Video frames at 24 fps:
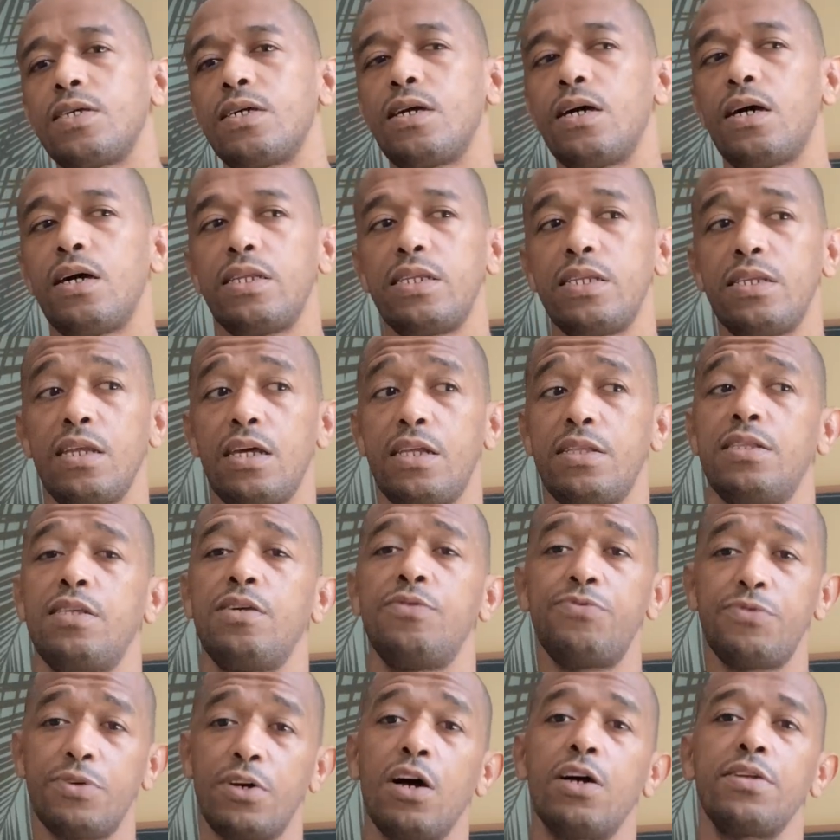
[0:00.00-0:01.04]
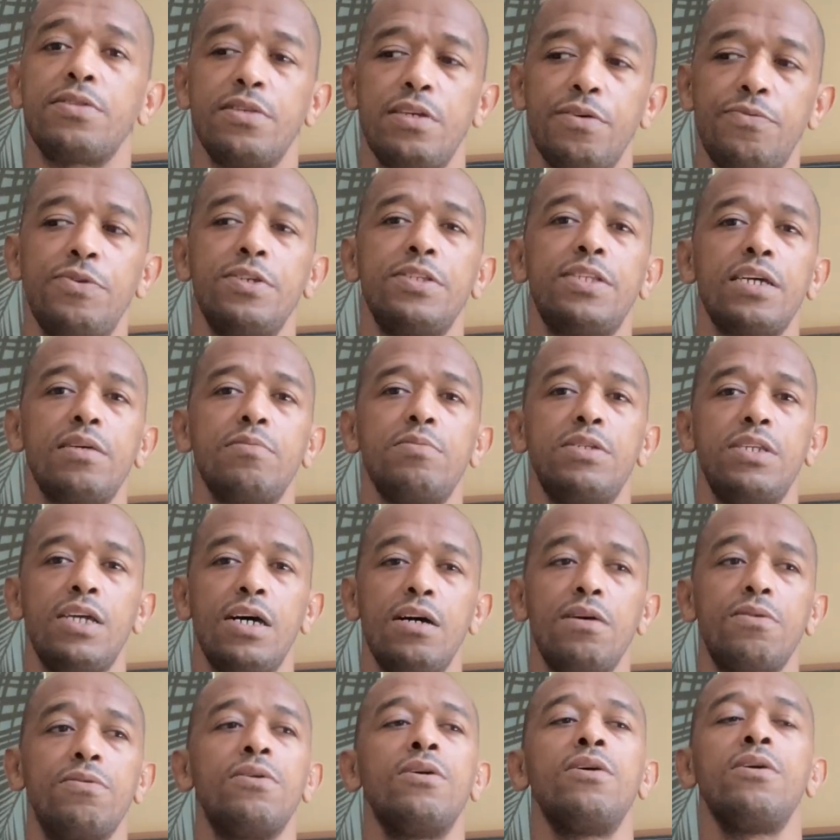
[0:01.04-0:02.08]
And then if you take me
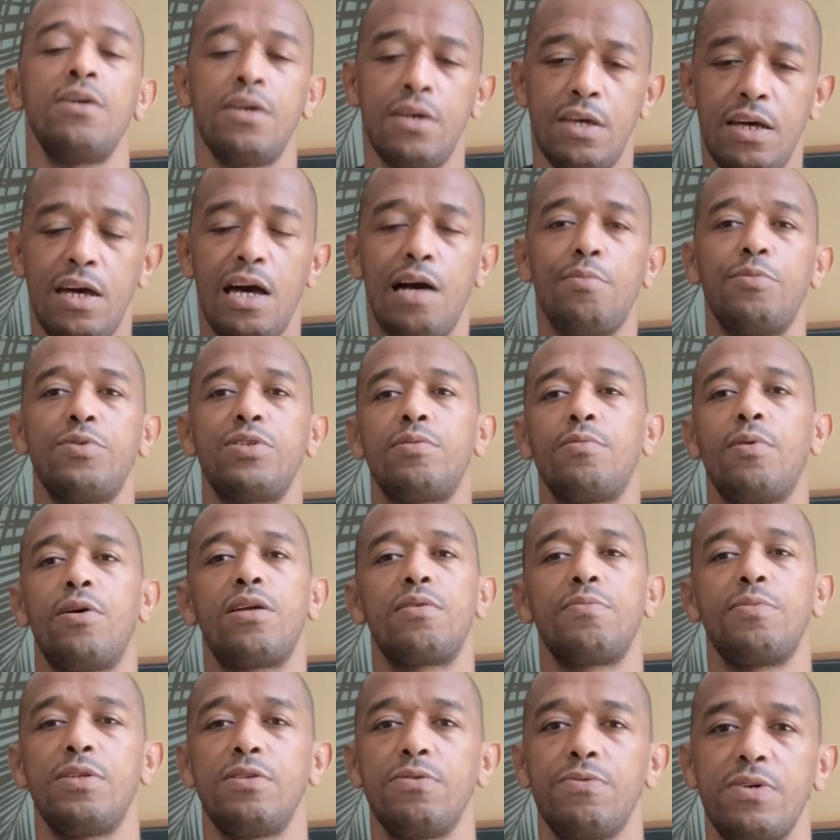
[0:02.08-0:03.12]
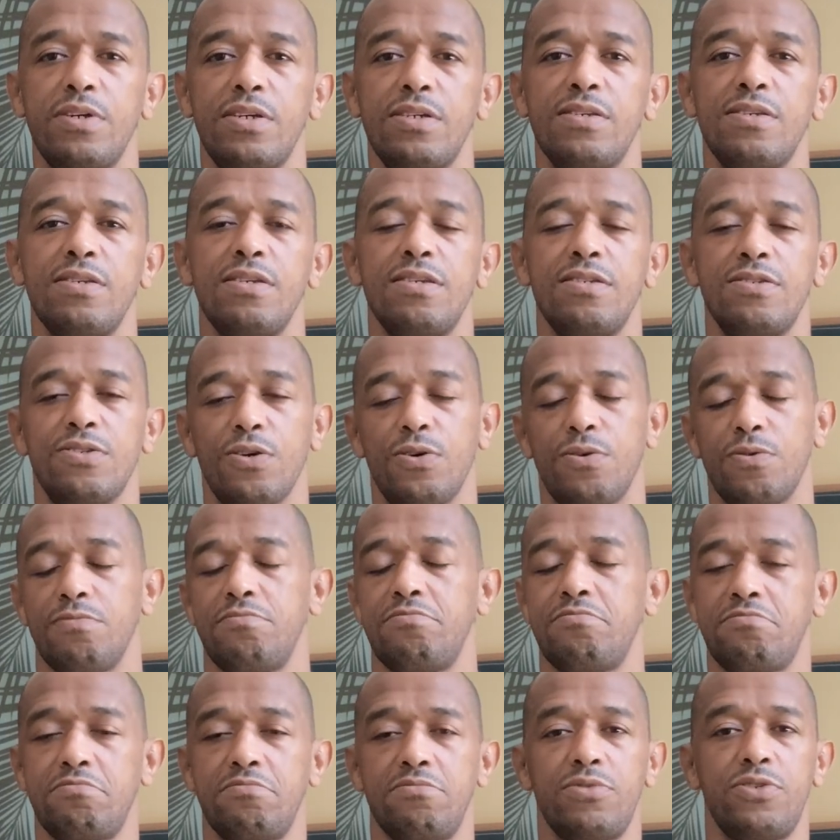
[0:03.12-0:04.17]
down, I'm on the bottom anyways. So
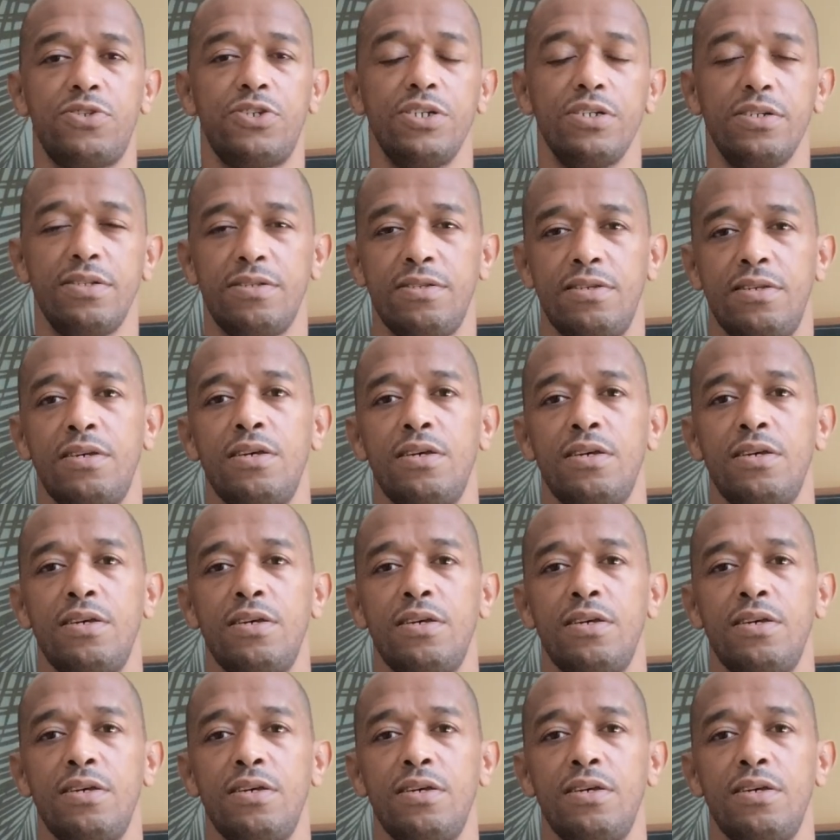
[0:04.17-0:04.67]
chill.